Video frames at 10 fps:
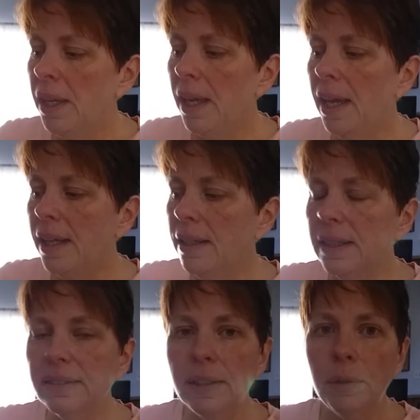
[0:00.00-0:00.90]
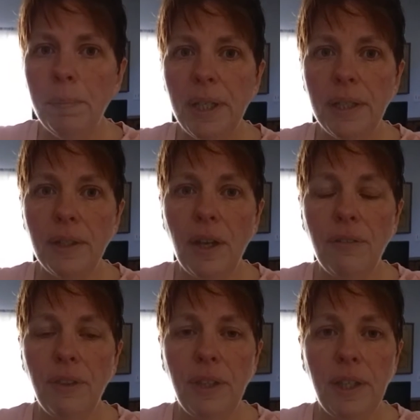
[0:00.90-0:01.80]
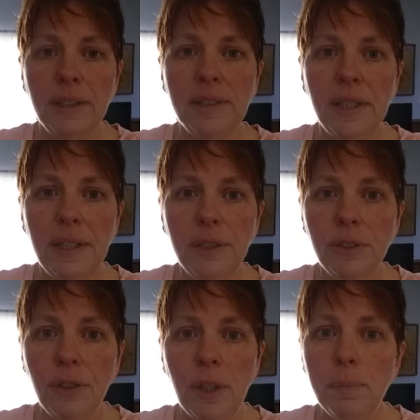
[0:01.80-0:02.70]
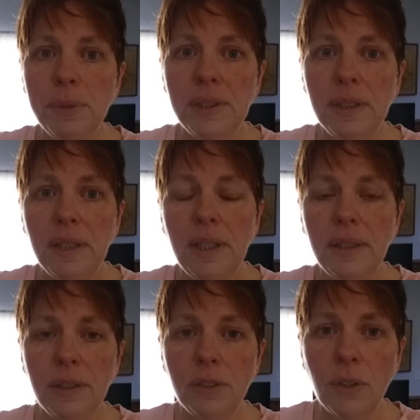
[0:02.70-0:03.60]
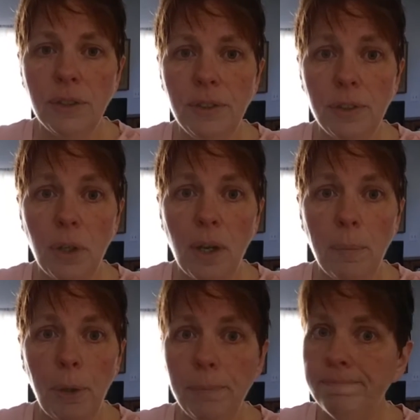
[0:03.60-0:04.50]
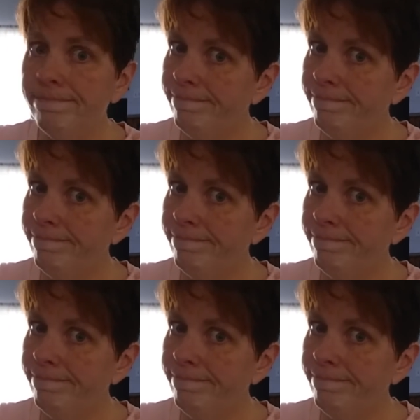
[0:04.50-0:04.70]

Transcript: and a little bit of the skinny syrups in the salted caramel.